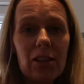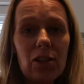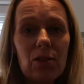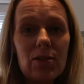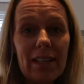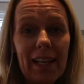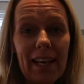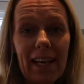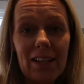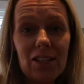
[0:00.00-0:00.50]

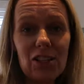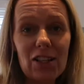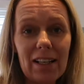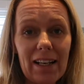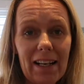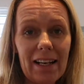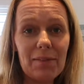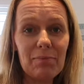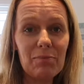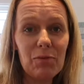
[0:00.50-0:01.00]
use
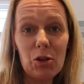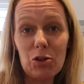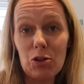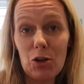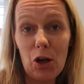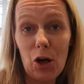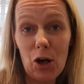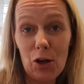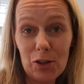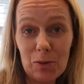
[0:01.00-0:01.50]
occasionally, not
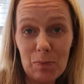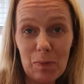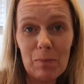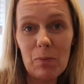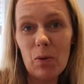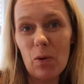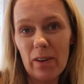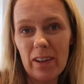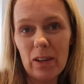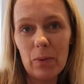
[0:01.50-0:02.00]
a lot, but
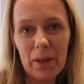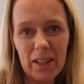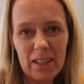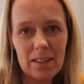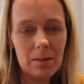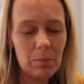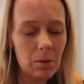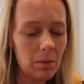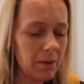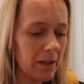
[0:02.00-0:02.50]
more in the
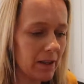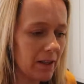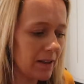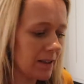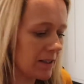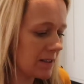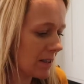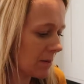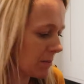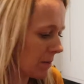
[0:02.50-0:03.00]
winter probably than
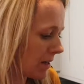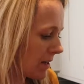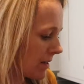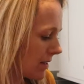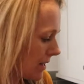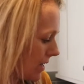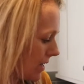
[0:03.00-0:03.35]
the summer.